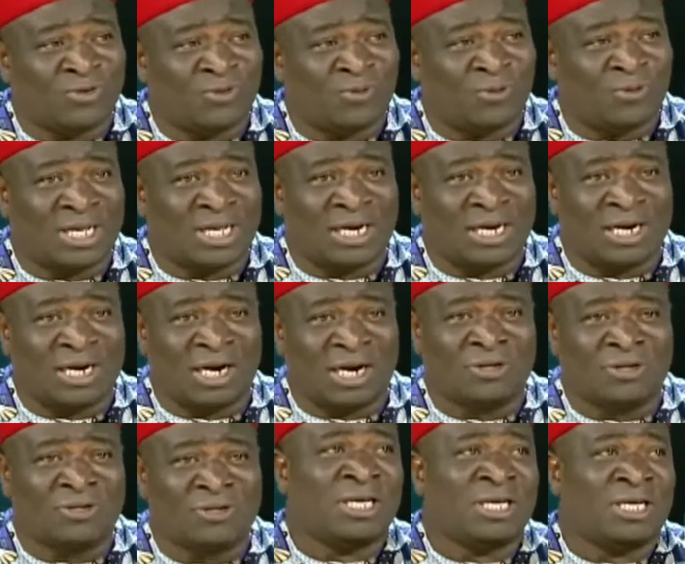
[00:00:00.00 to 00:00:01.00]
wasn't
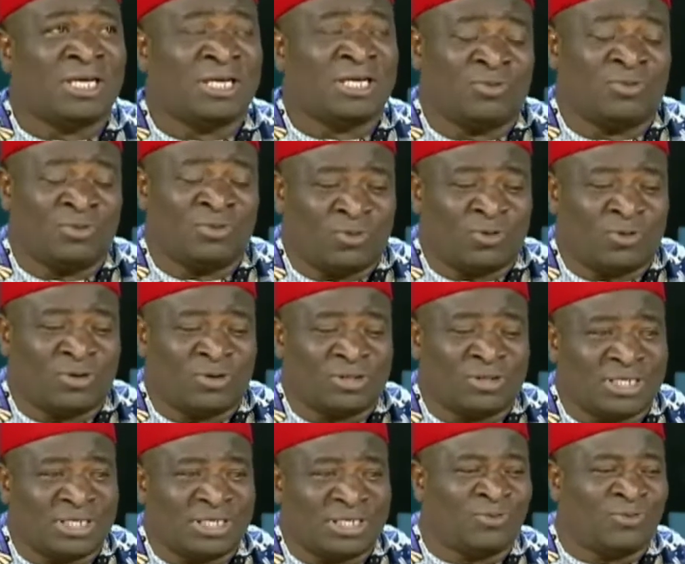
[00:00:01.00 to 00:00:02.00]
around. He
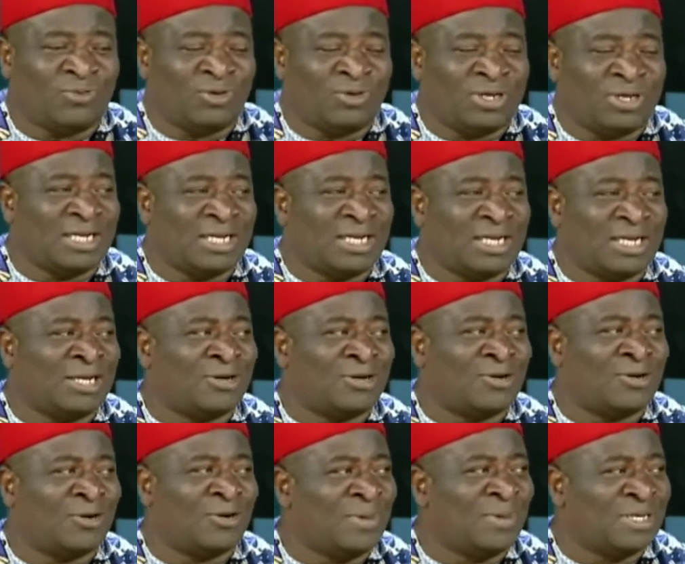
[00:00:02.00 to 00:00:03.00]
headed the
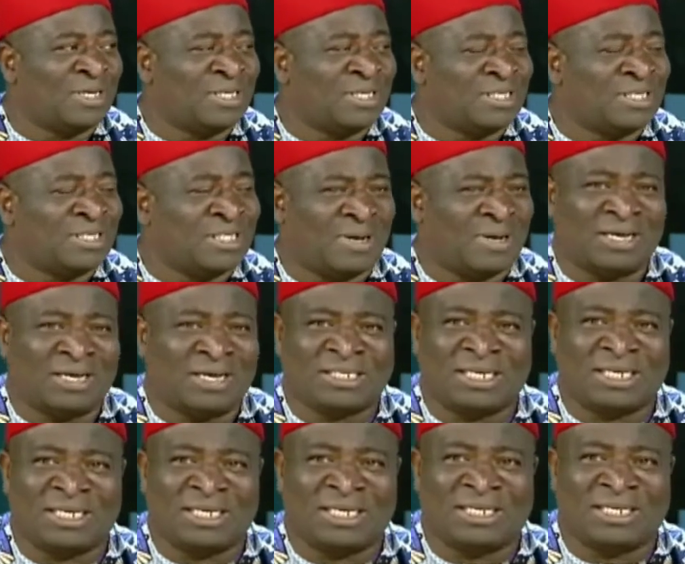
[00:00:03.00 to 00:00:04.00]
economic team, and they are
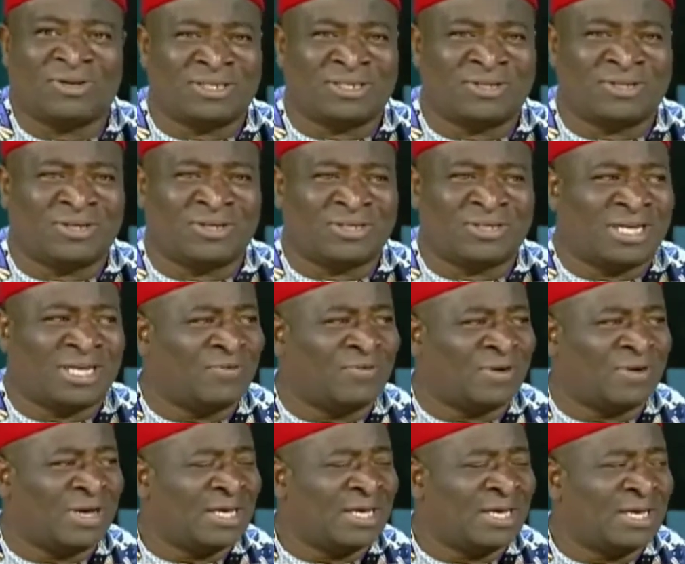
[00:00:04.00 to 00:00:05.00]
saying he doesn't have
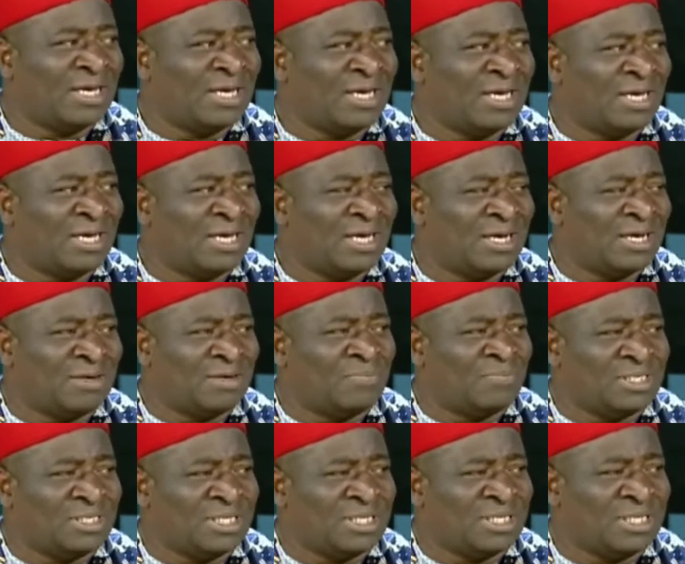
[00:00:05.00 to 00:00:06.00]
a
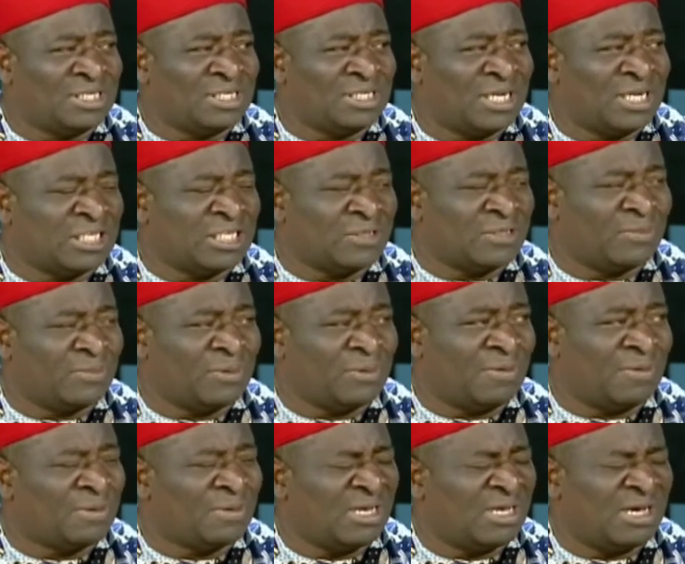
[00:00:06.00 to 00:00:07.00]
presidential experience. I
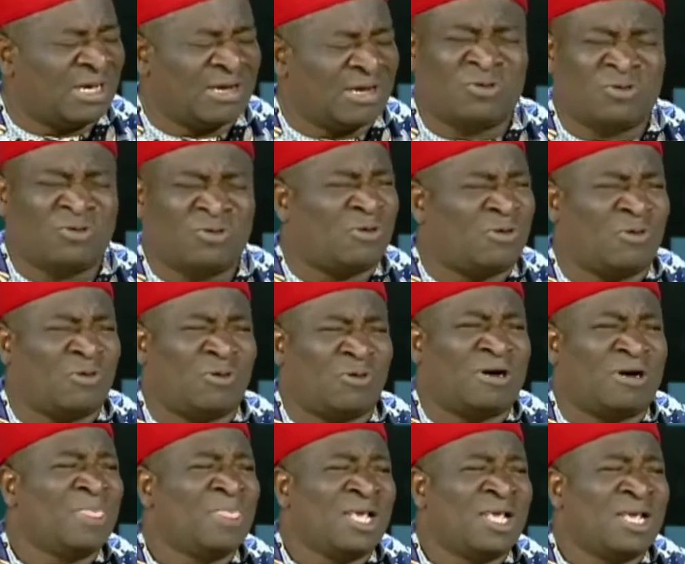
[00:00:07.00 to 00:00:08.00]
mean,
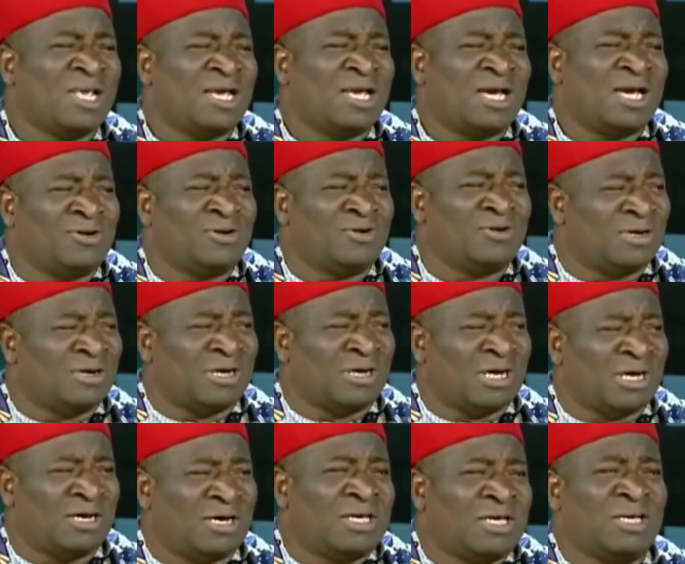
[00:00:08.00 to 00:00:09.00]
I don't know.
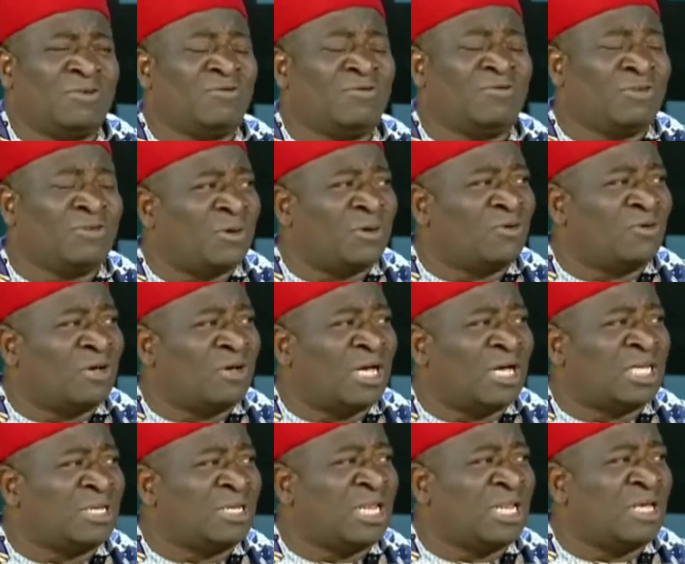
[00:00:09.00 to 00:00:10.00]
Even somebody who has
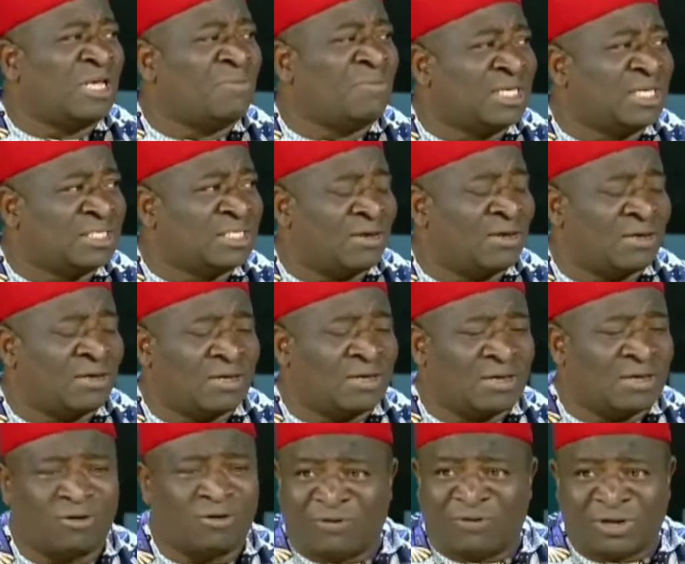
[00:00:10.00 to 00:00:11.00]
been a minister
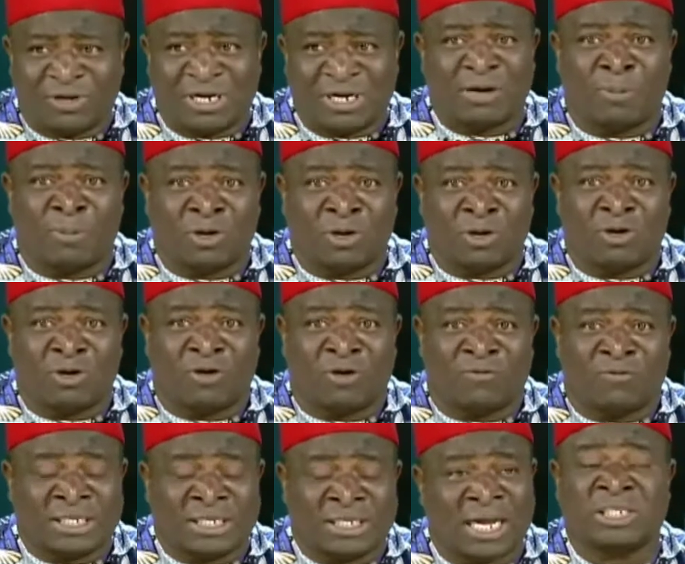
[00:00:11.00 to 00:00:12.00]
of the Federal Republic of
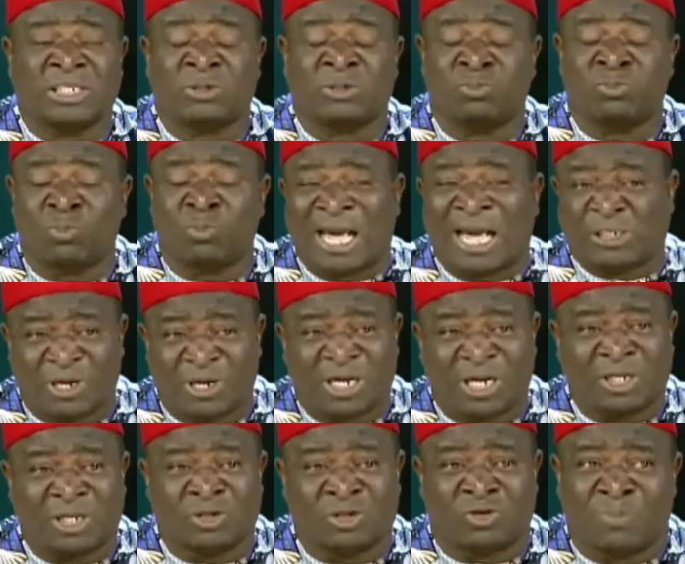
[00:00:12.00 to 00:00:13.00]
Nigeria is more
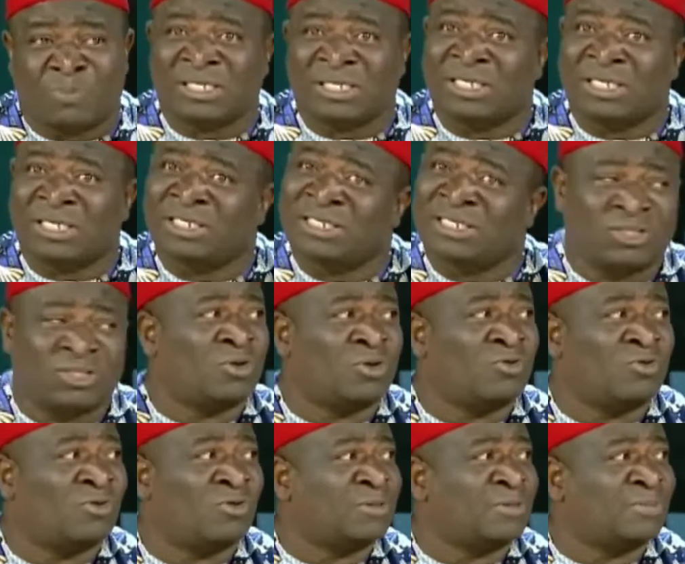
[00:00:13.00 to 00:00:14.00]
experienced to be president than somebody
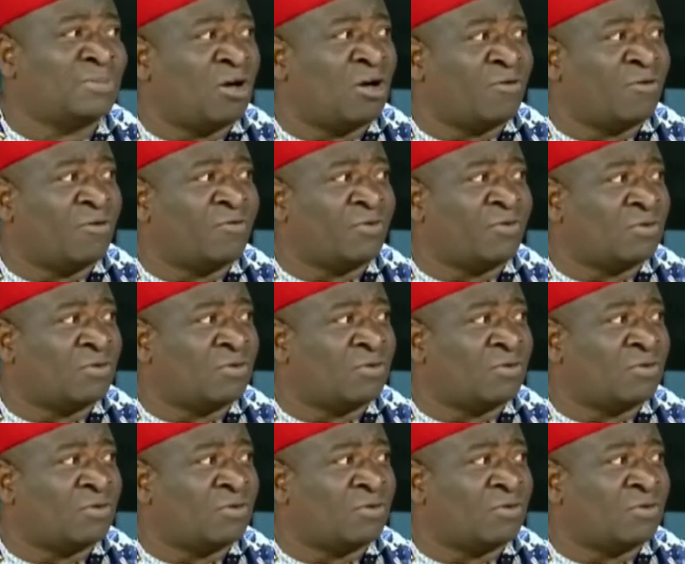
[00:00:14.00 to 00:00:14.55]
who has been a governor.